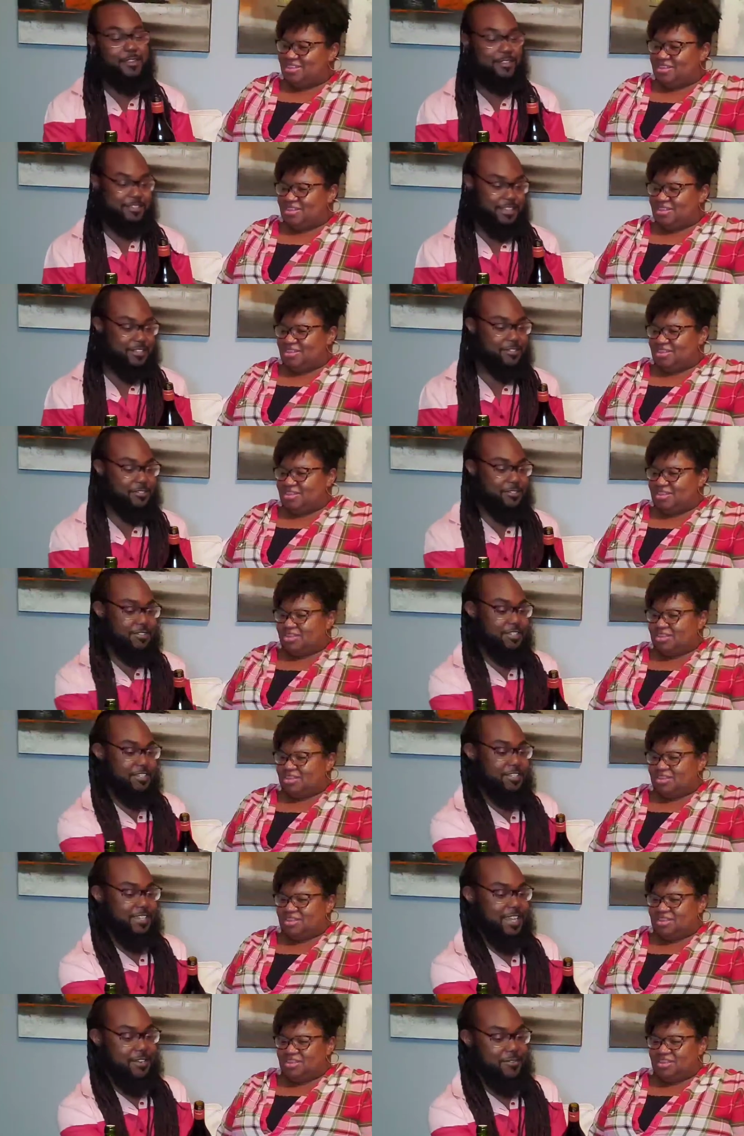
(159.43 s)
Speaker 1: And because I know you
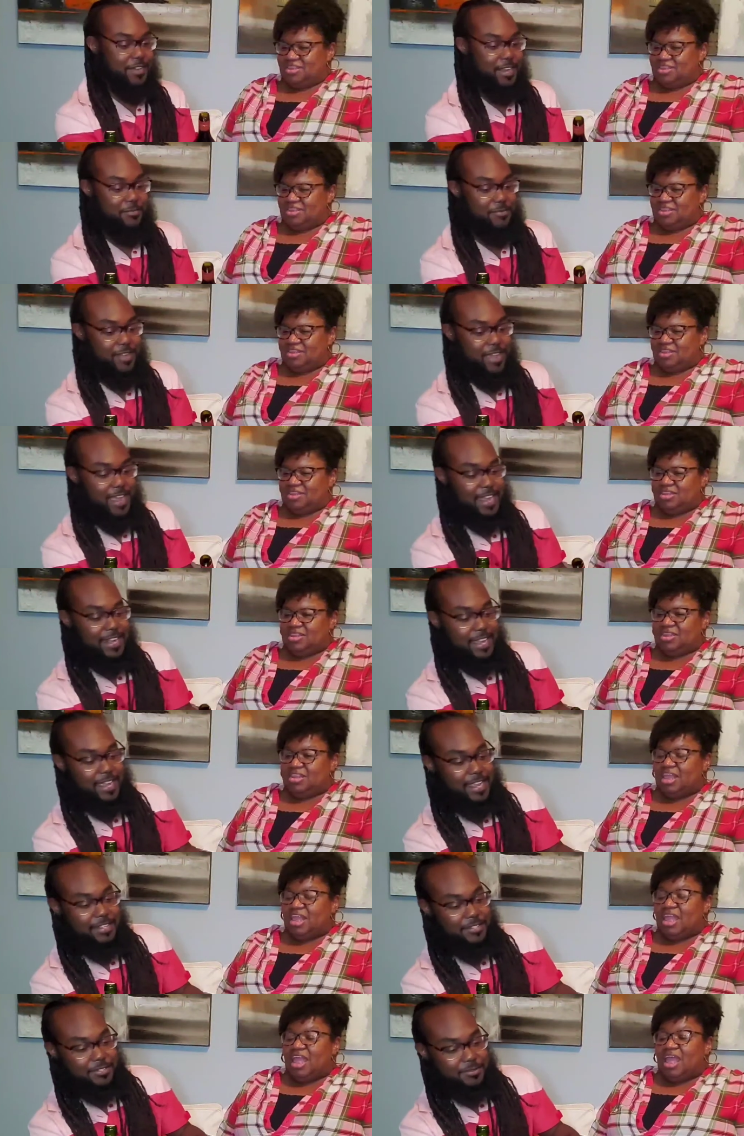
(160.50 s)
said you like red wine, I
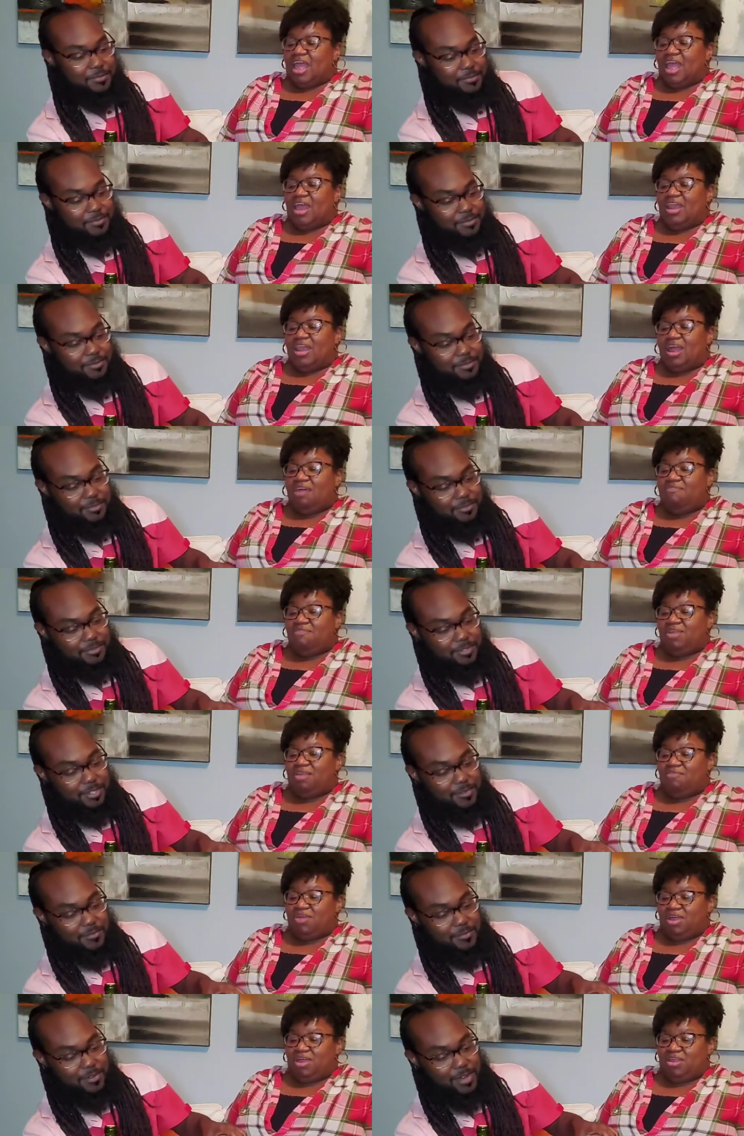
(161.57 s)
got.
Speaker 2: I love
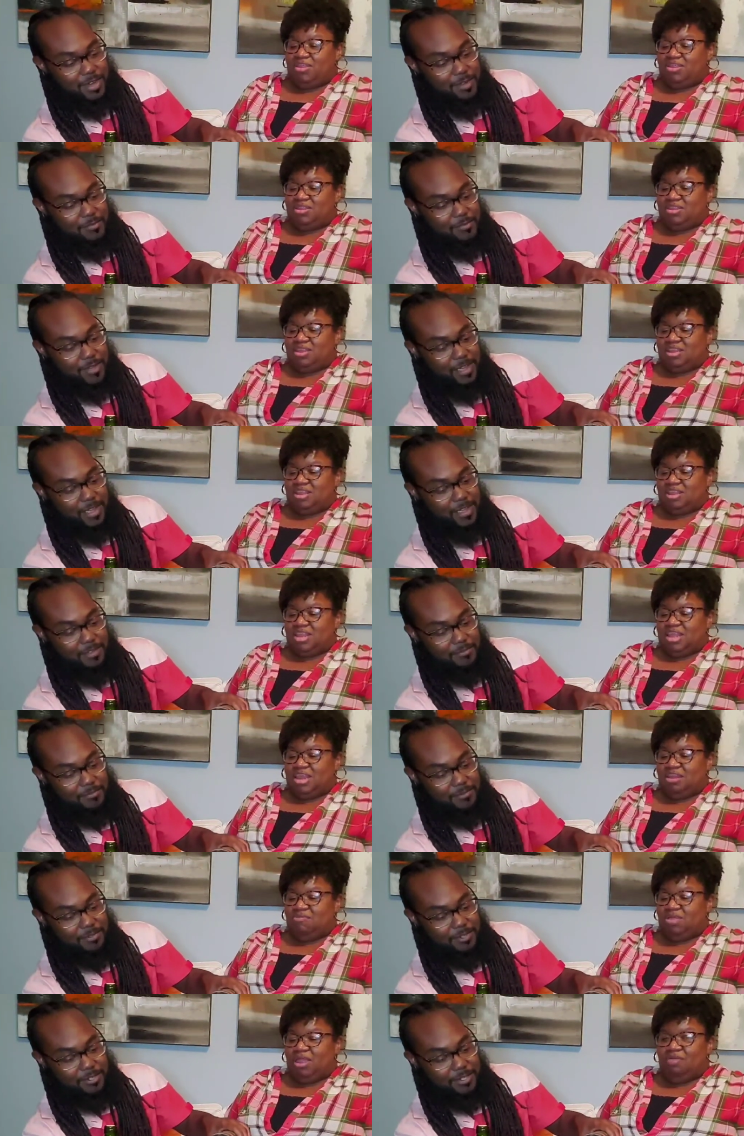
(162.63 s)
red wine. Red wine.
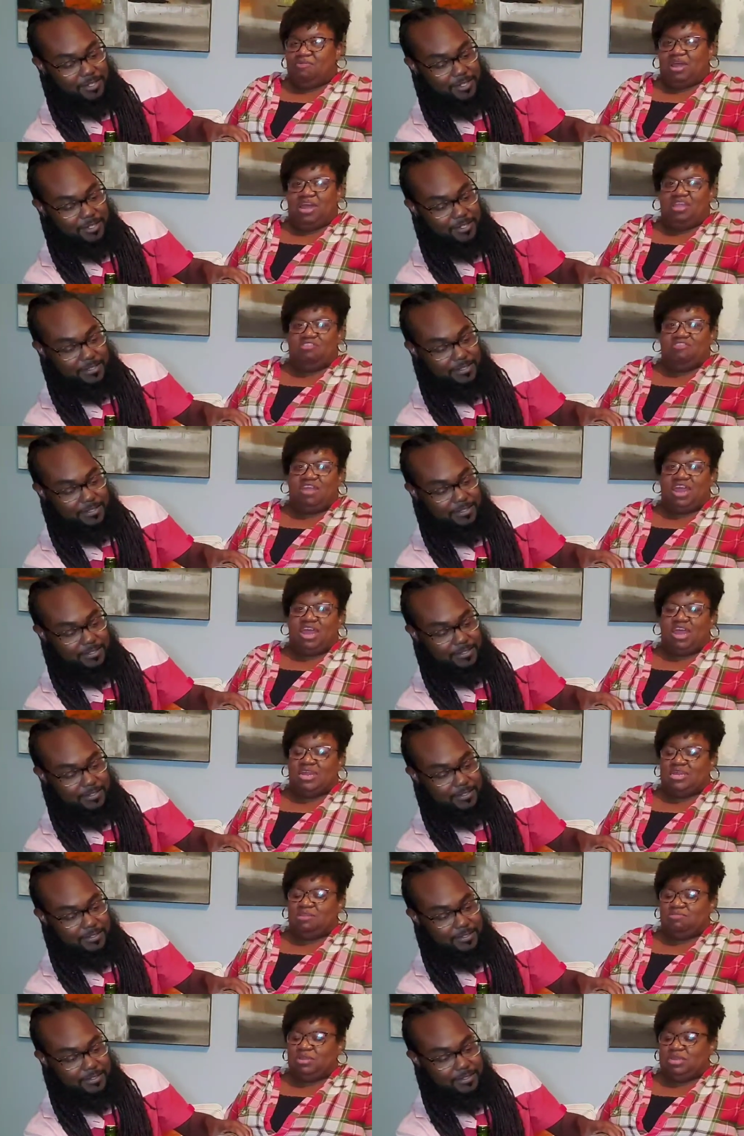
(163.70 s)
Any red wine,
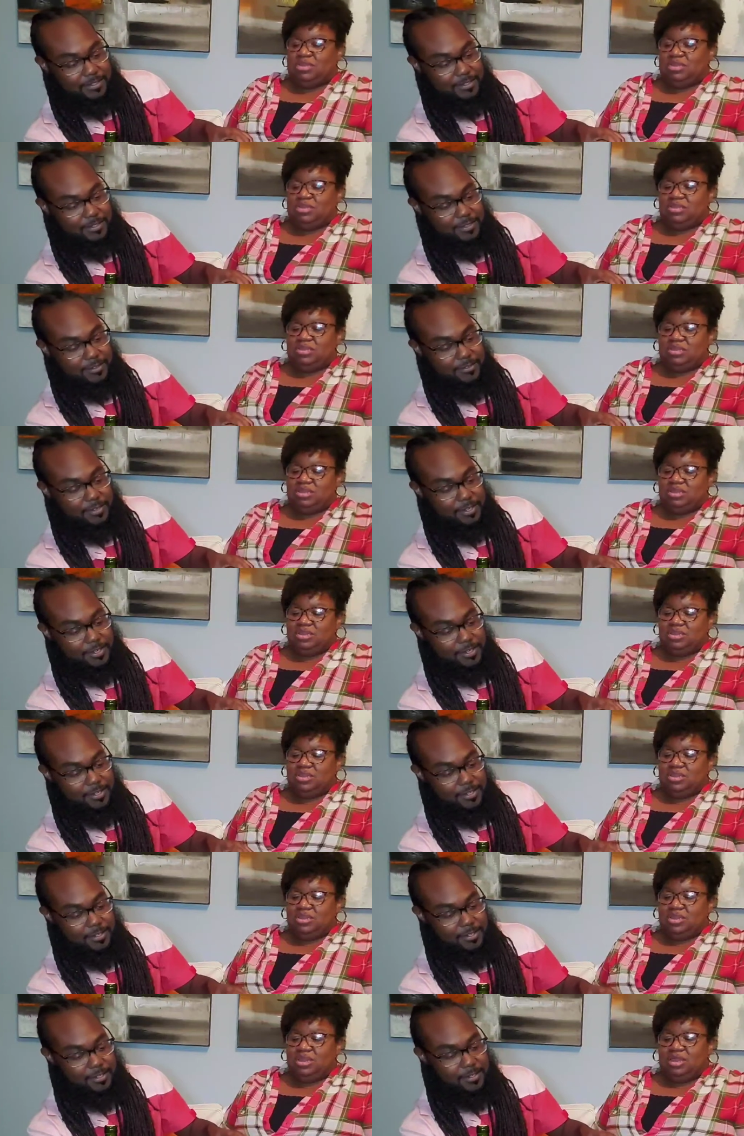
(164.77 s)
dry, sweet. Really?
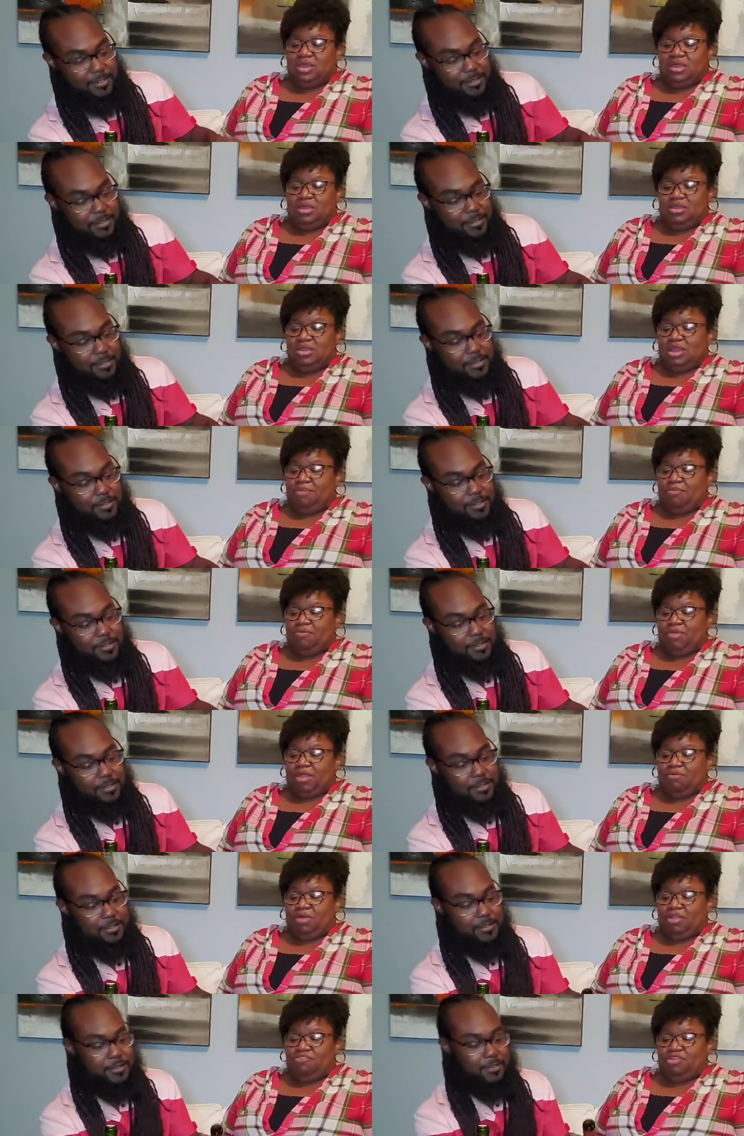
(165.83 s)
Yeah, I'm a
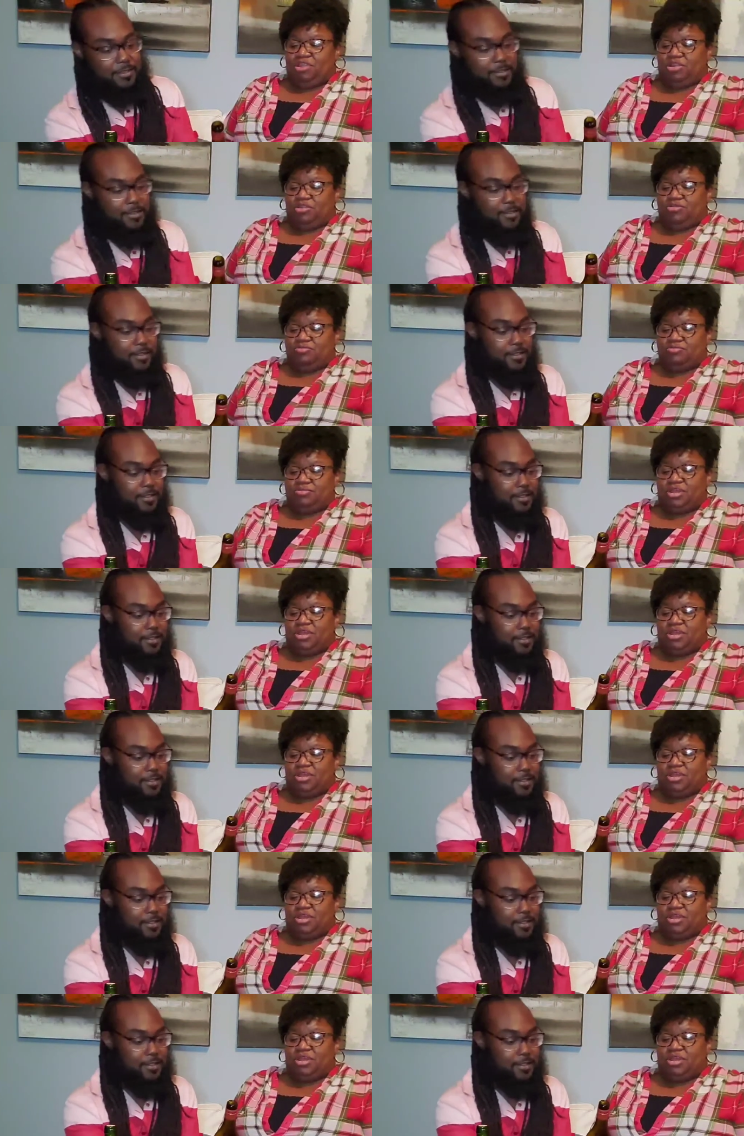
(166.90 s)
red wine drinker.